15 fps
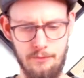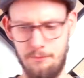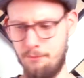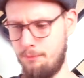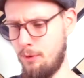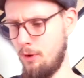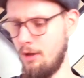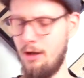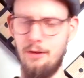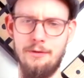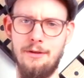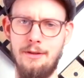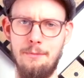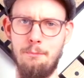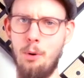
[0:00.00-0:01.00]
pull
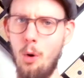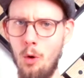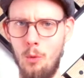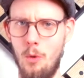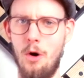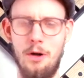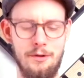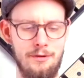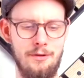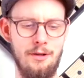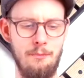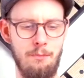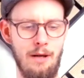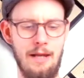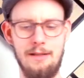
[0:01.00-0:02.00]
out the pull rod
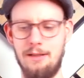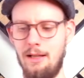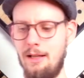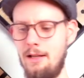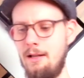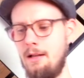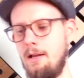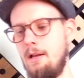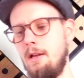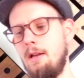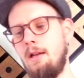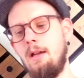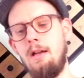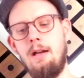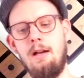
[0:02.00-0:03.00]
completely
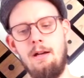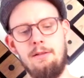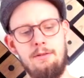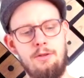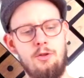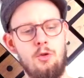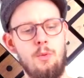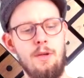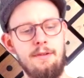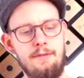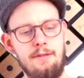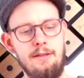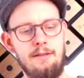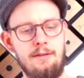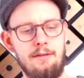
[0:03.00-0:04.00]
and
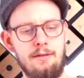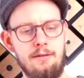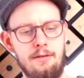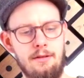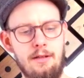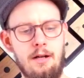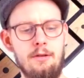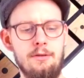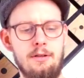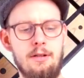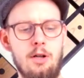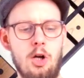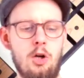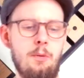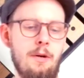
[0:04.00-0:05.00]
twist it
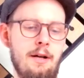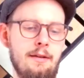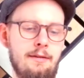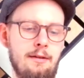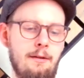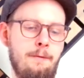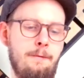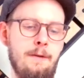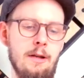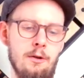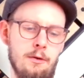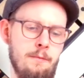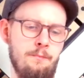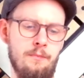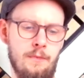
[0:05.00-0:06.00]
counterclockwise a
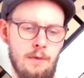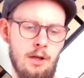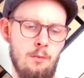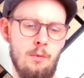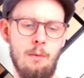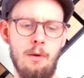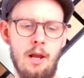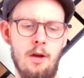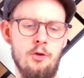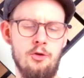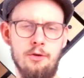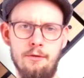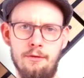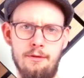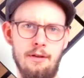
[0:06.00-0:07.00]
few
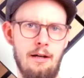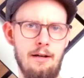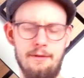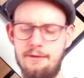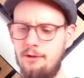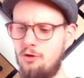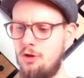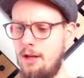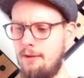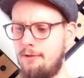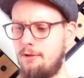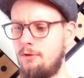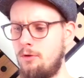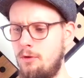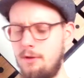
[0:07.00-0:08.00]
revolutions. I
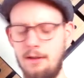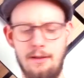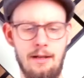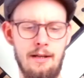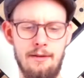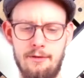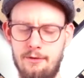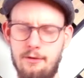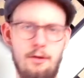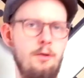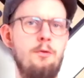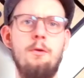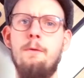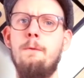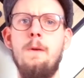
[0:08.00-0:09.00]
suggest to do it at least
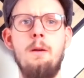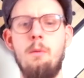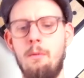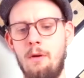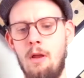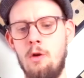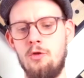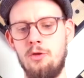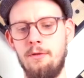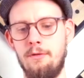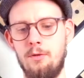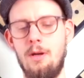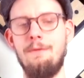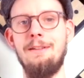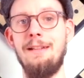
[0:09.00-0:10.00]
2 to 3 revolutions
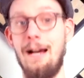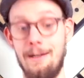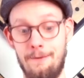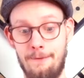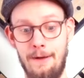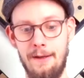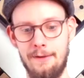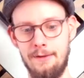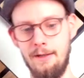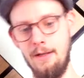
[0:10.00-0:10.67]
to have a tight fit.